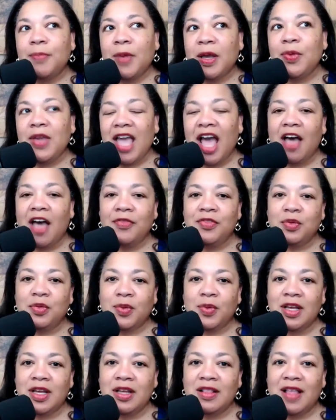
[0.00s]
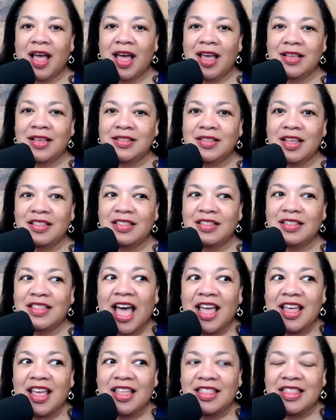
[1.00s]
But we have to realize
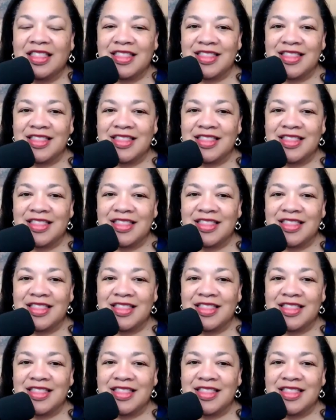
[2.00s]
that